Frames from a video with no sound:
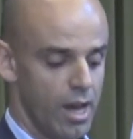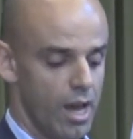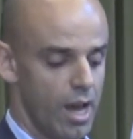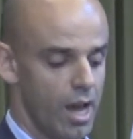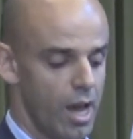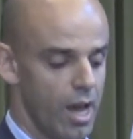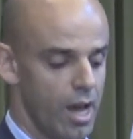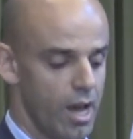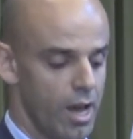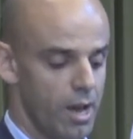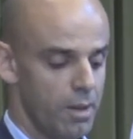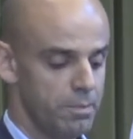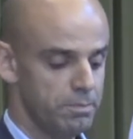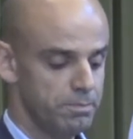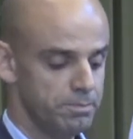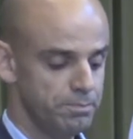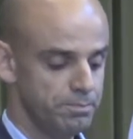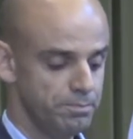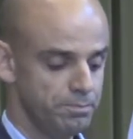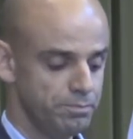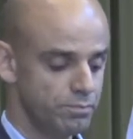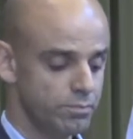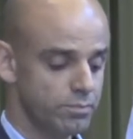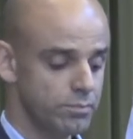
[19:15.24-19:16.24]

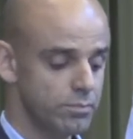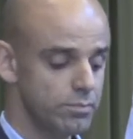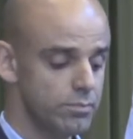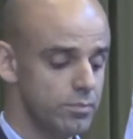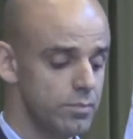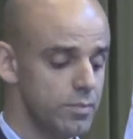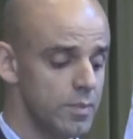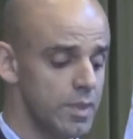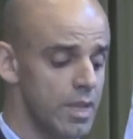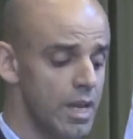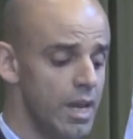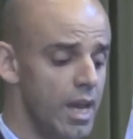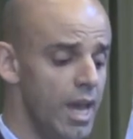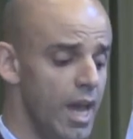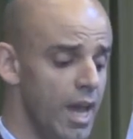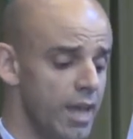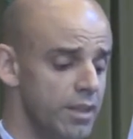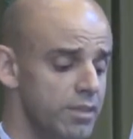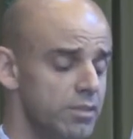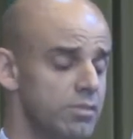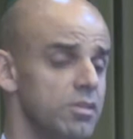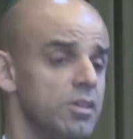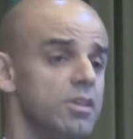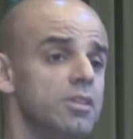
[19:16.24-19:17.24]

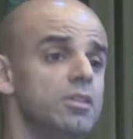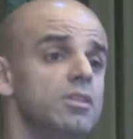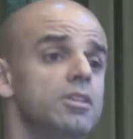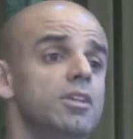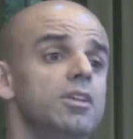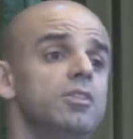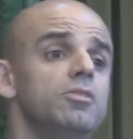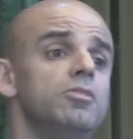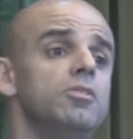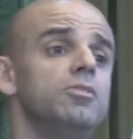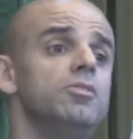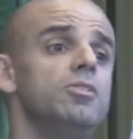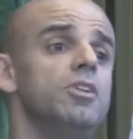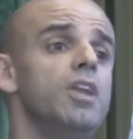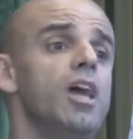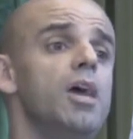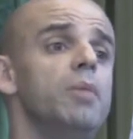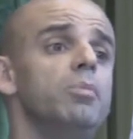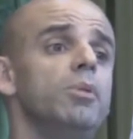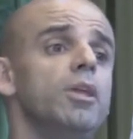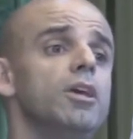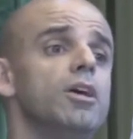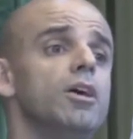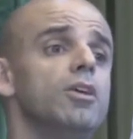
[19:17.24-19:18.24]
And this is
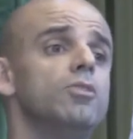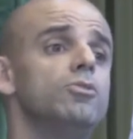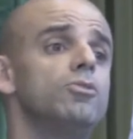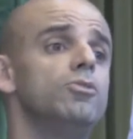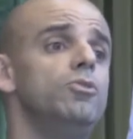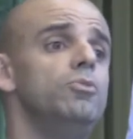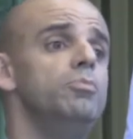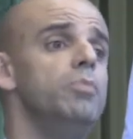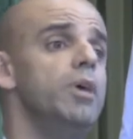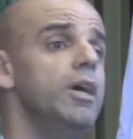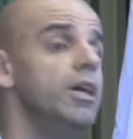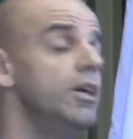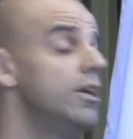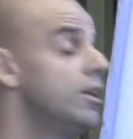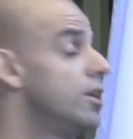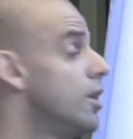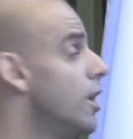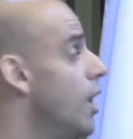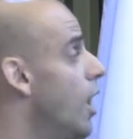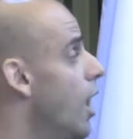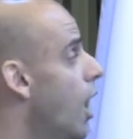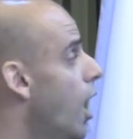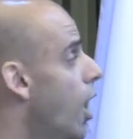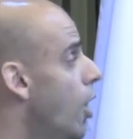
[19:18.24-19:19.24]
enabling us to
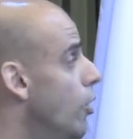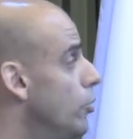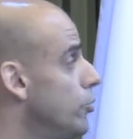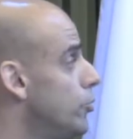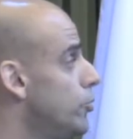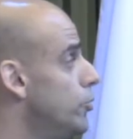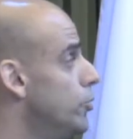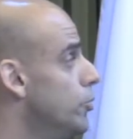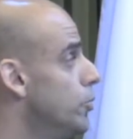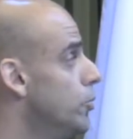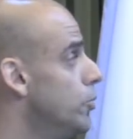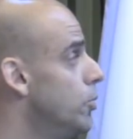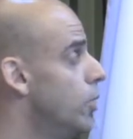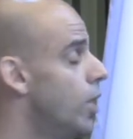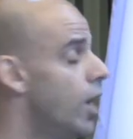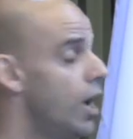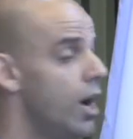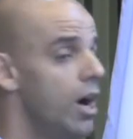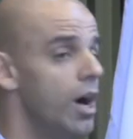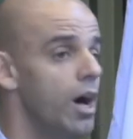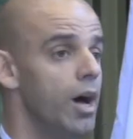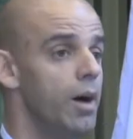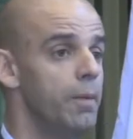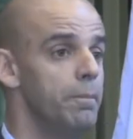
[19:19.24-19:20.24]
make also
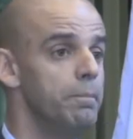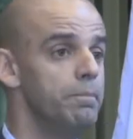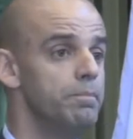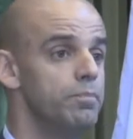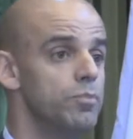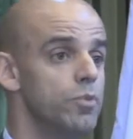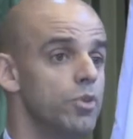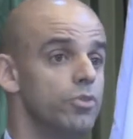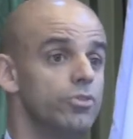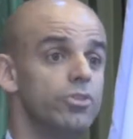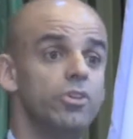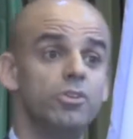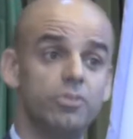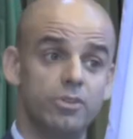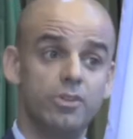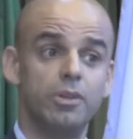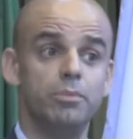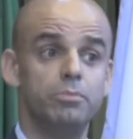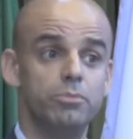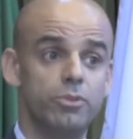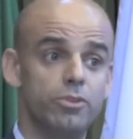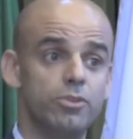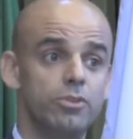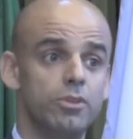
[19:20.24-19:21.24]

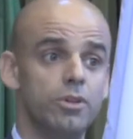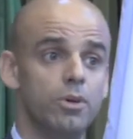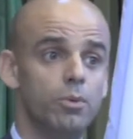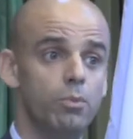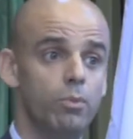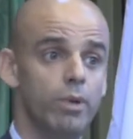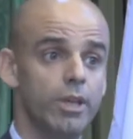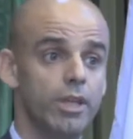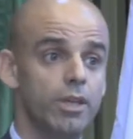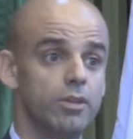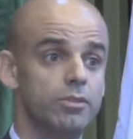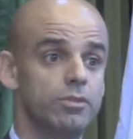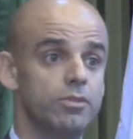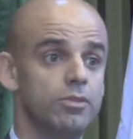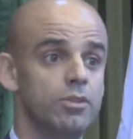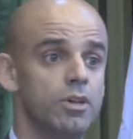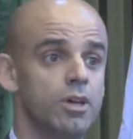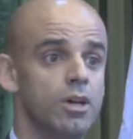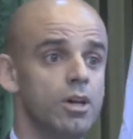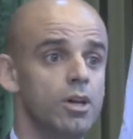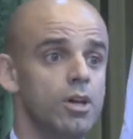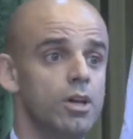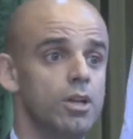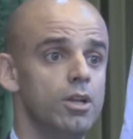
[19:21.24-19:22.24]
systems with this.
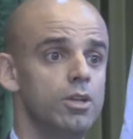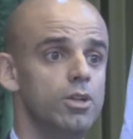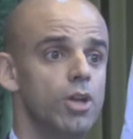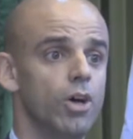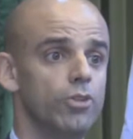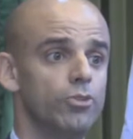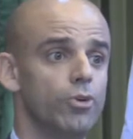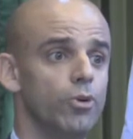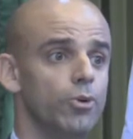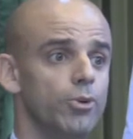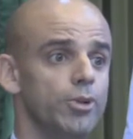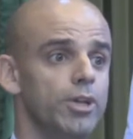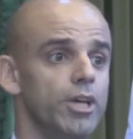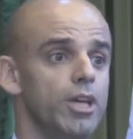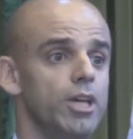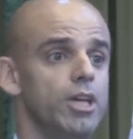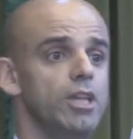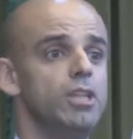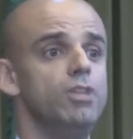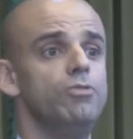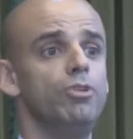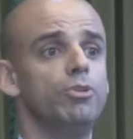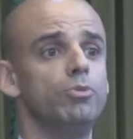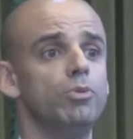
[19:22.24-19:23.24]
Not only
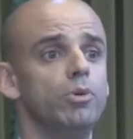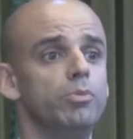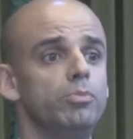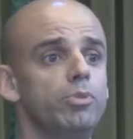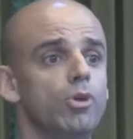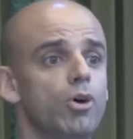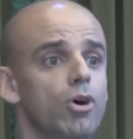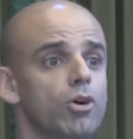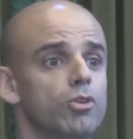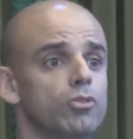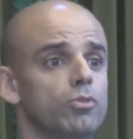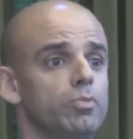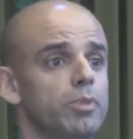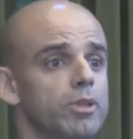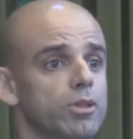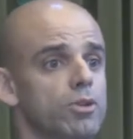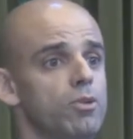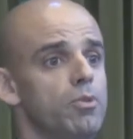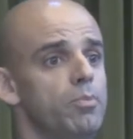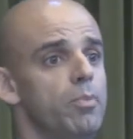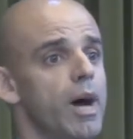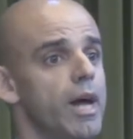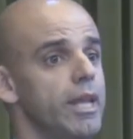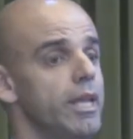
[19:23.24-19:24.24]
individual blocks, but
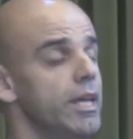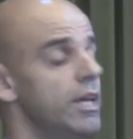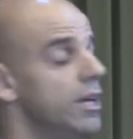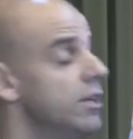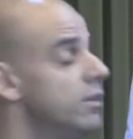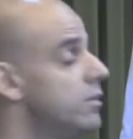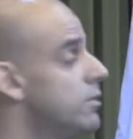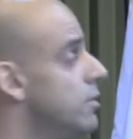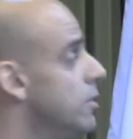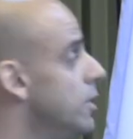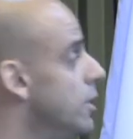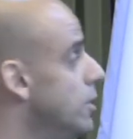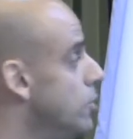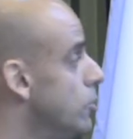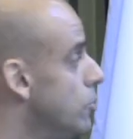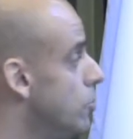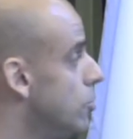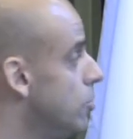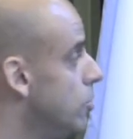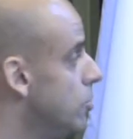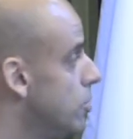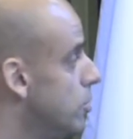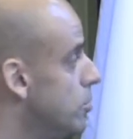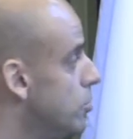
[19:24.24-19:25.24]
combining it into
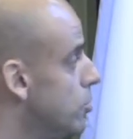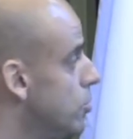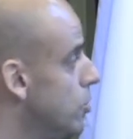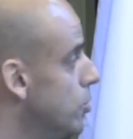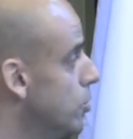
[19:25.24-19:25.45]
systems.